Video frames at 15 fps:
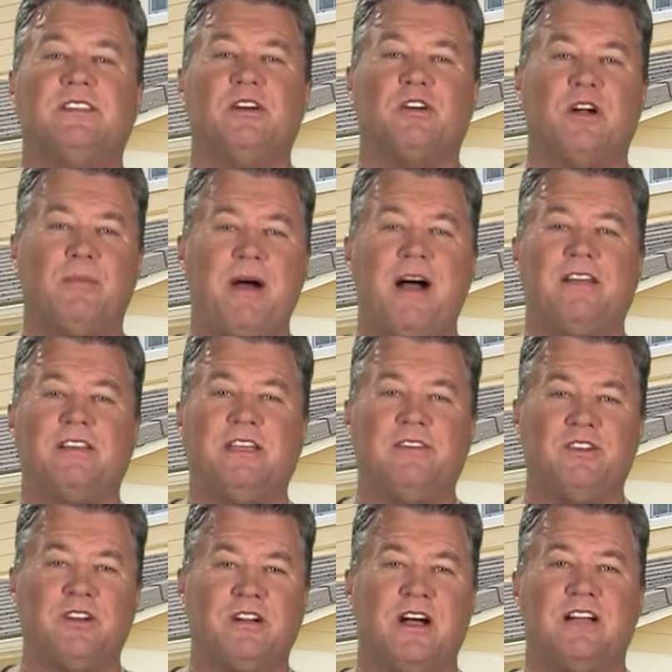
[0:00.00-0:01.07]
They'll come out and
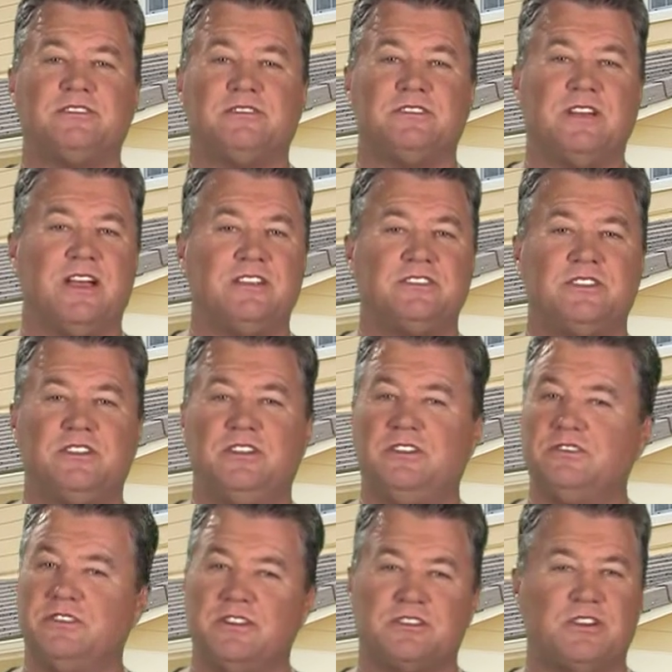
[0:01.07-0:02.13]
give you a consultation.
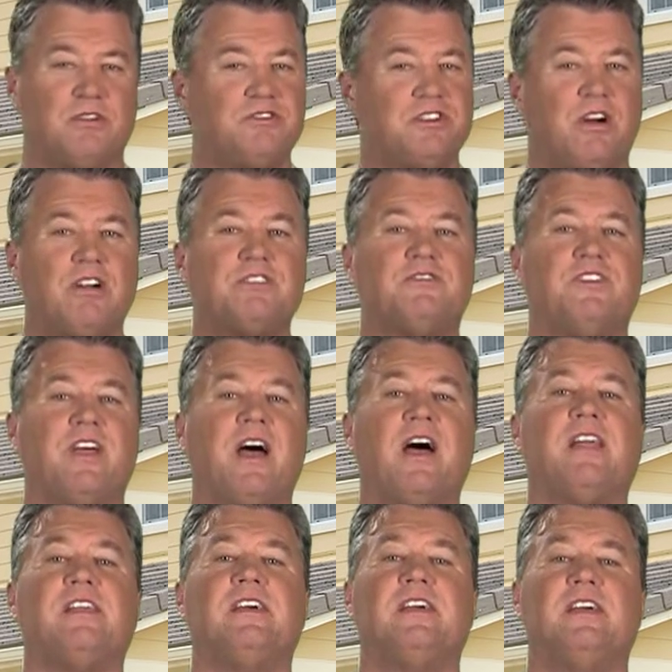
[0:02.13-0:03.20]
Usually there's no charge for
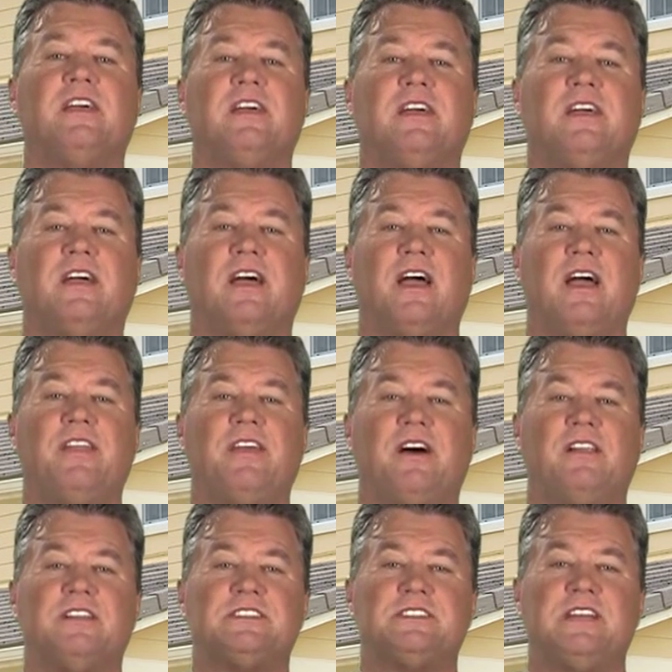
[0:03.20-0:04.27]
that. And
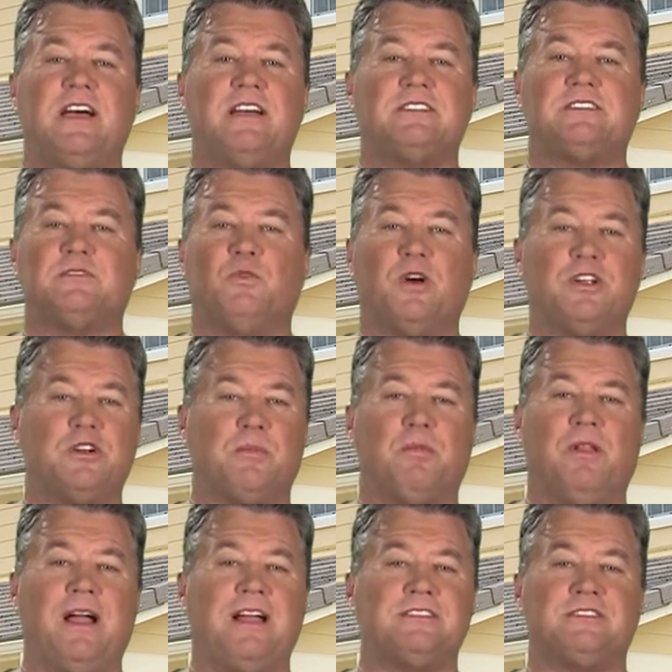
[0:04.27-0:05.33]
they'll assess what your
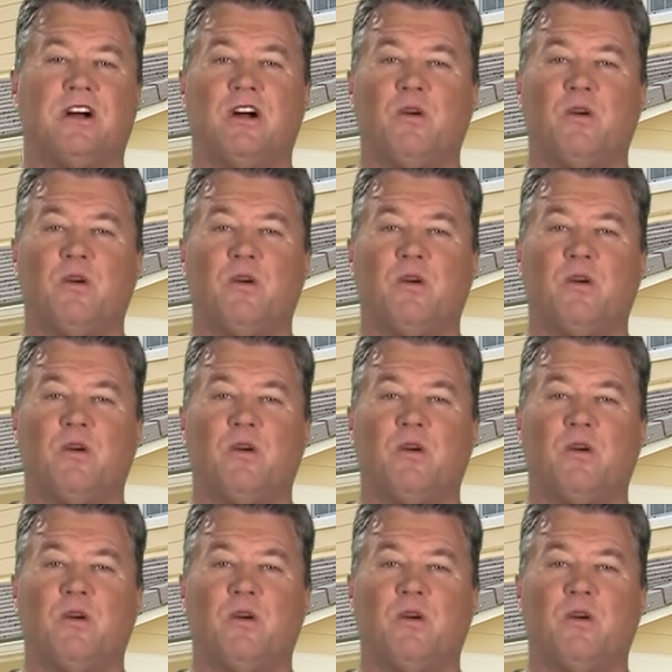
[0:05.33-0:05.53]
plans